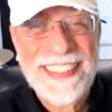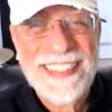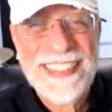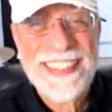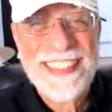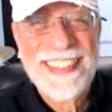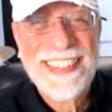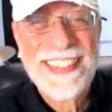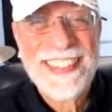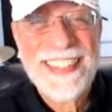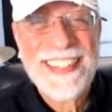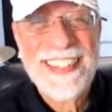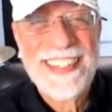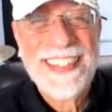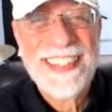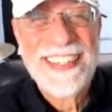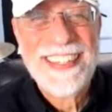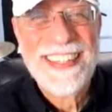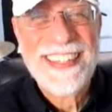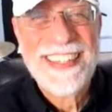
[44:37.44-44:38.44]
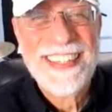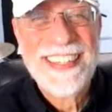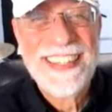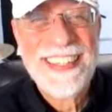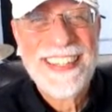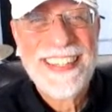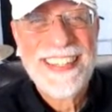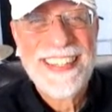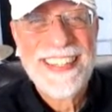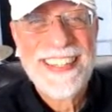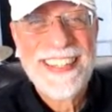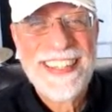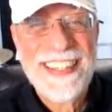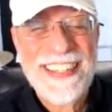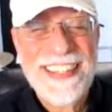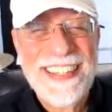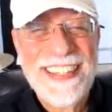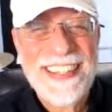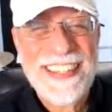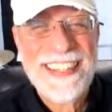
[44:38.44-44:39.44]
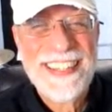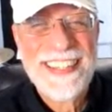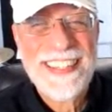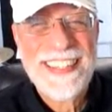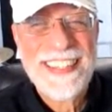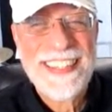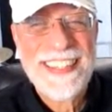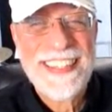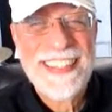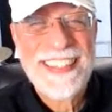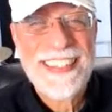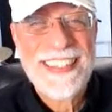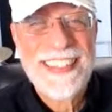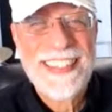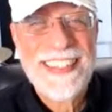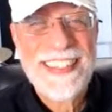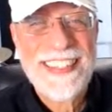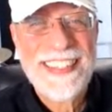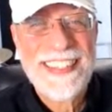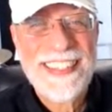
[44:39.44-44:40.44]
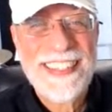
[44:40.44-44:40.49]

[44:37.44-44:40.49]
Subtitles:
This person isn't speaking.